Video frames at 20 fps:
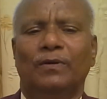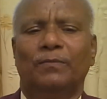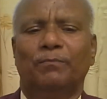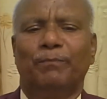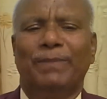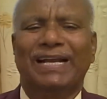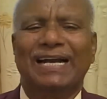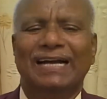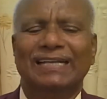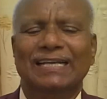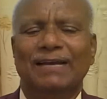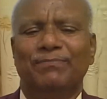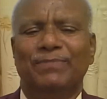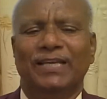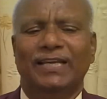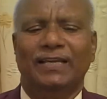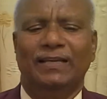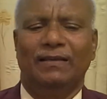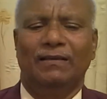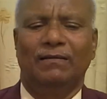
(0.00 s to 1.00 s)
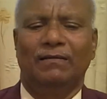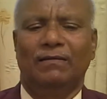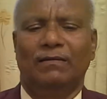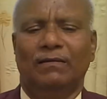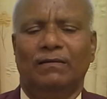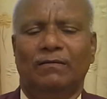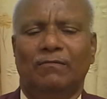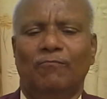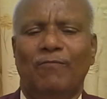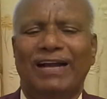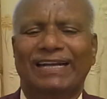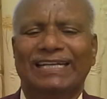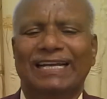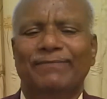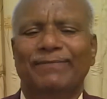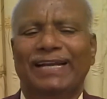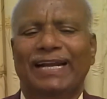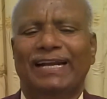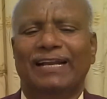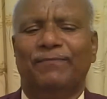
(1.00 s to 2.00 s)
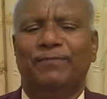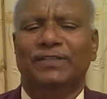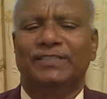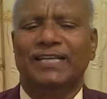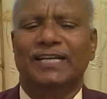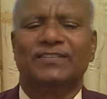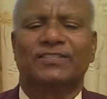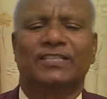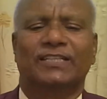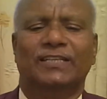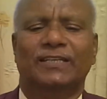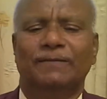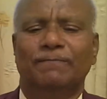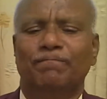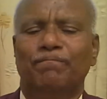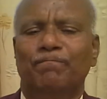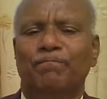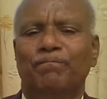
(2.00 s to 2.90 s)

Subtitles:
because of the vitamin A deficiency,